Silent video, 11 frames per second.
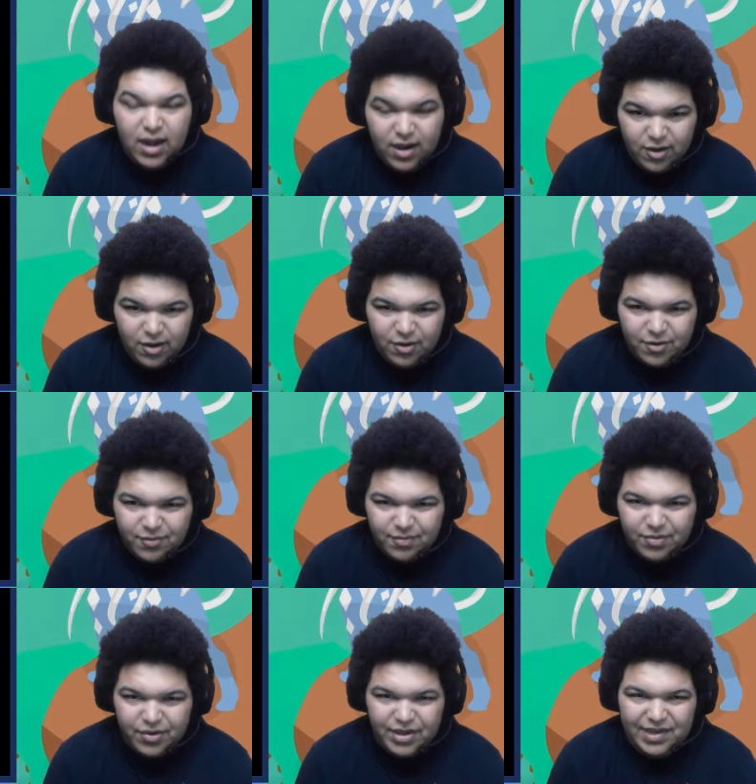
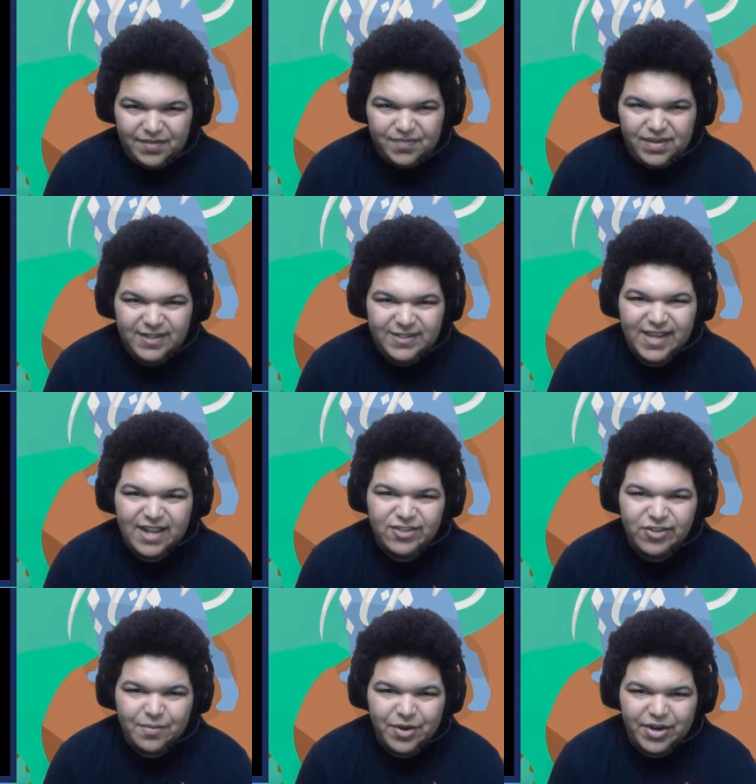Oh boy, he said
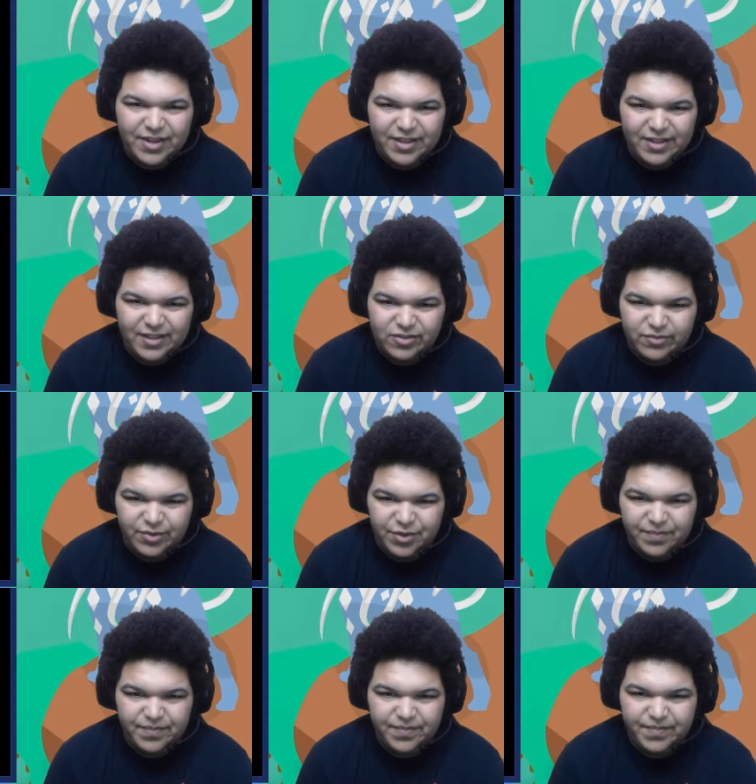it's somewhere hidden in this
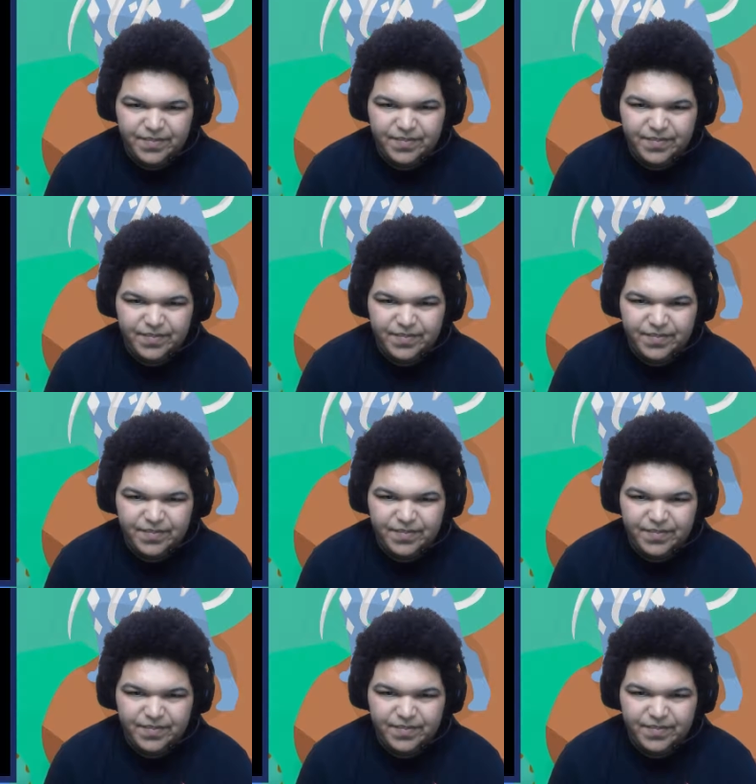room.